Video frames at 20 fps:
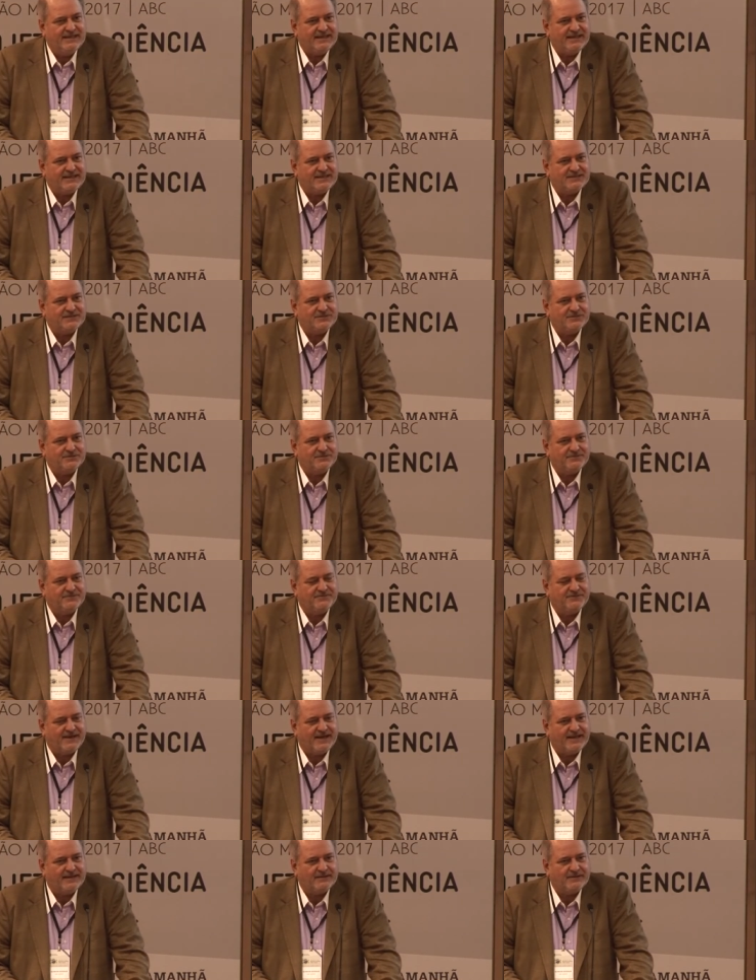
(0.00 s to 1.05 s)
is to
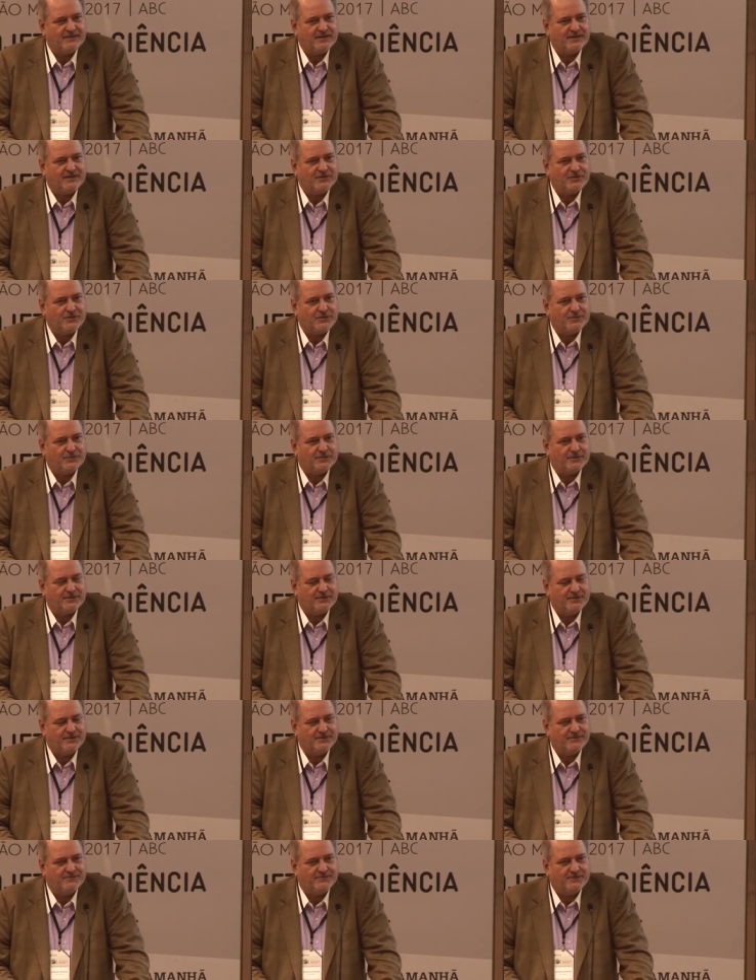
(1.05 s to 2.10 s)
find a
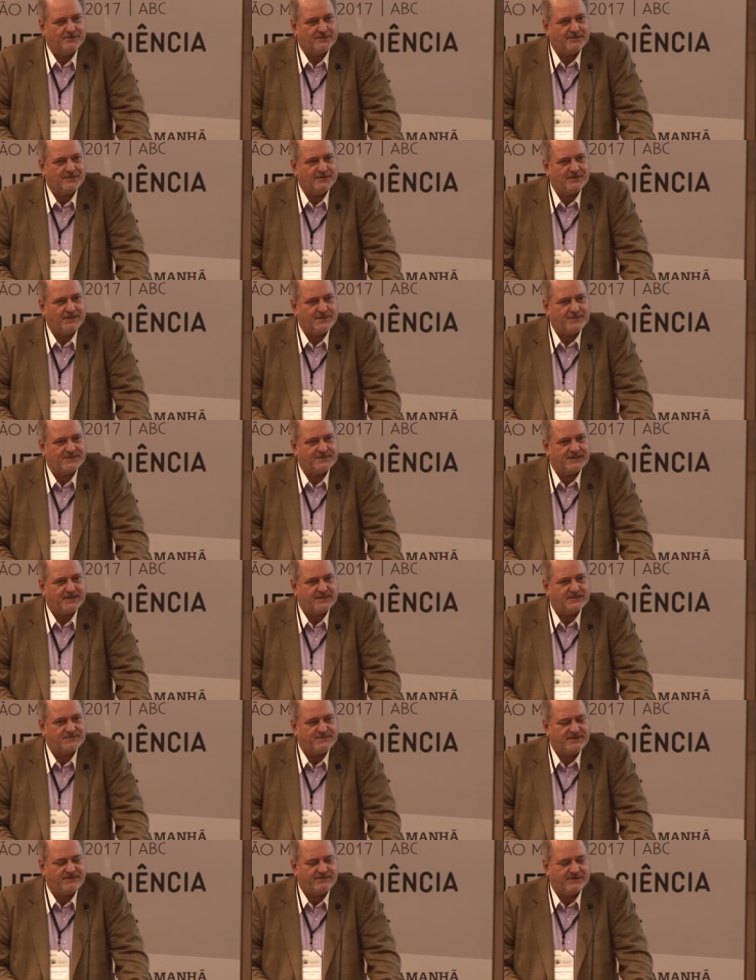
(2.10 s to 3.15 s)
cure for
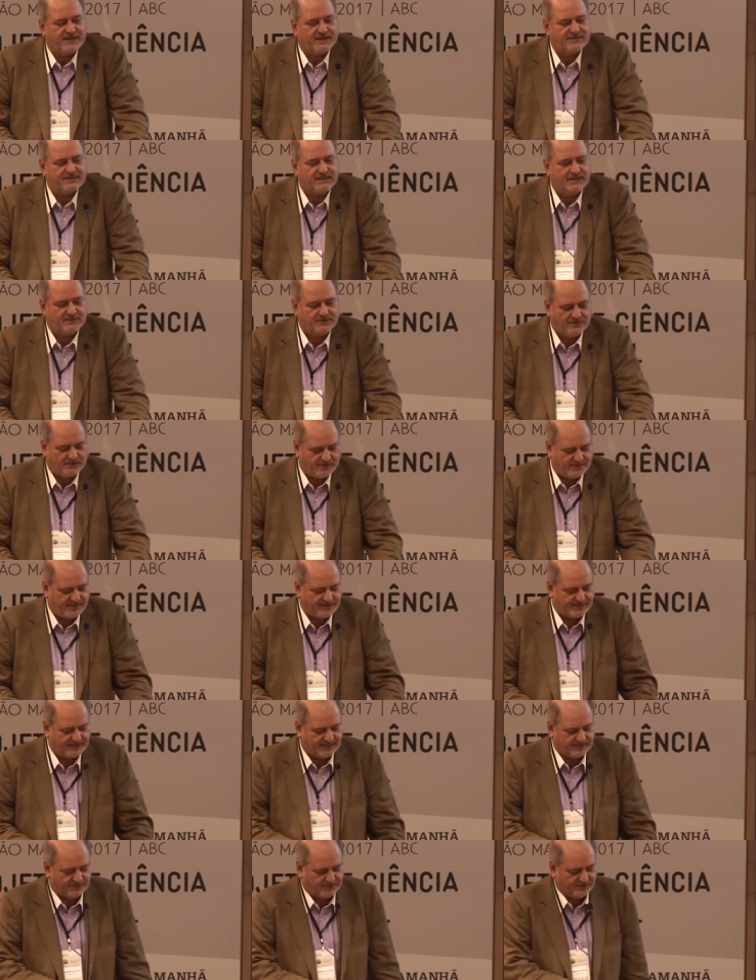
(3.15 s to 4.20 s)
hepatitis B virus, and I'll talk
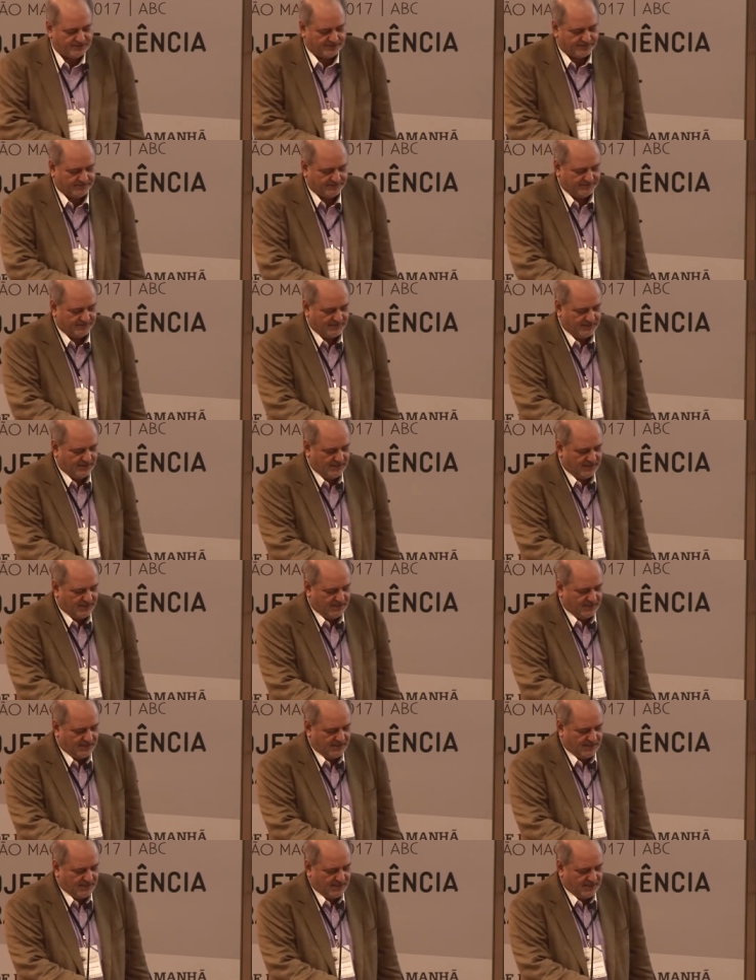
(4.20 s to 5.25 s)
about that too.
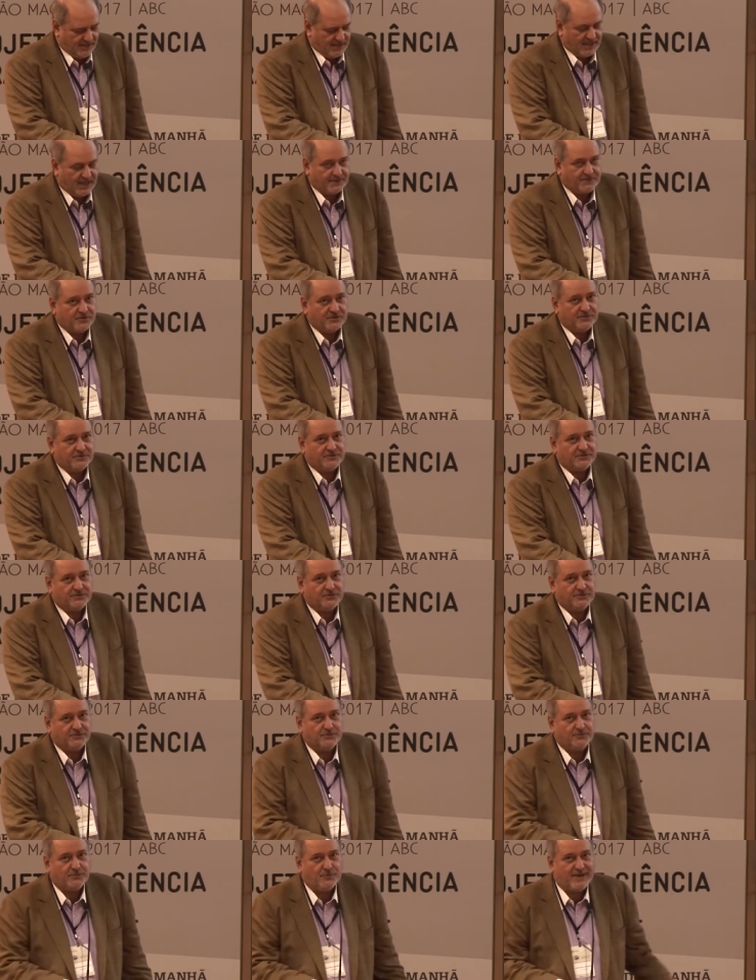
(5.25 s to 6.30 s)
I'm going
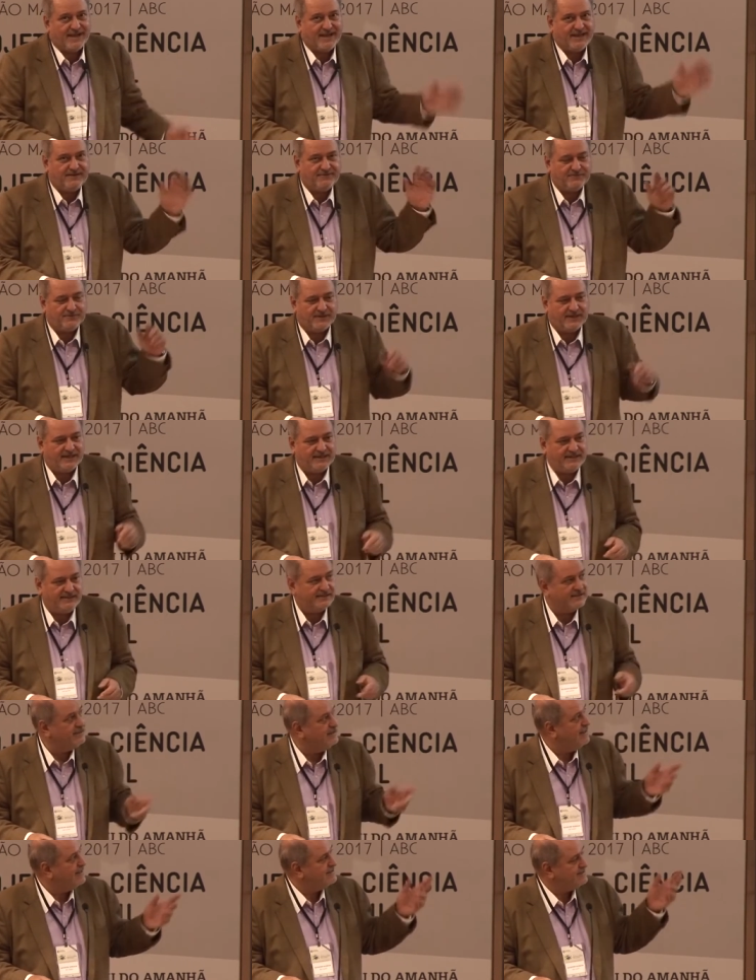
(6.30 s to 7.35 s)
to wave when I need
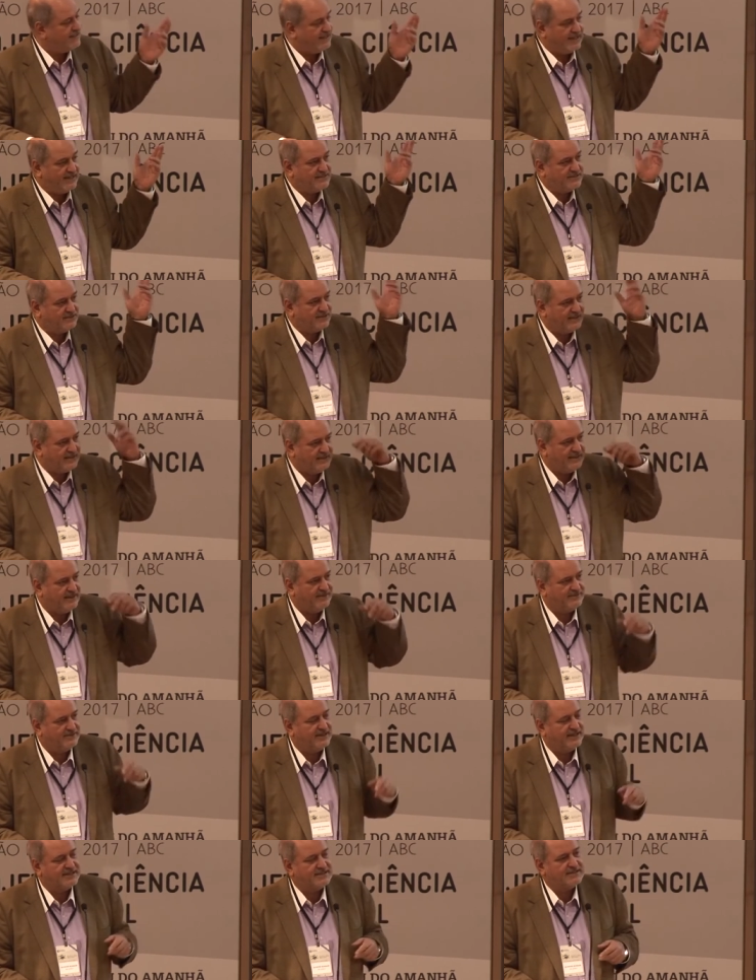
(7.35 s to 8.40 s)
the next slide, so I can
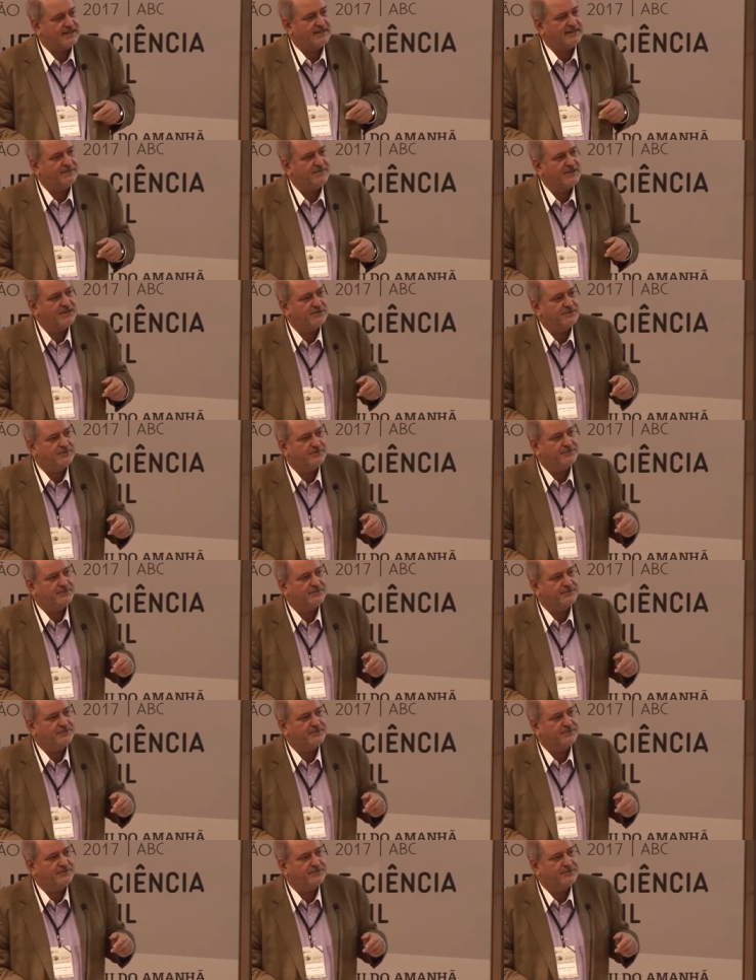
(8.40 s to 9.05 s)
have the next slide. Let me go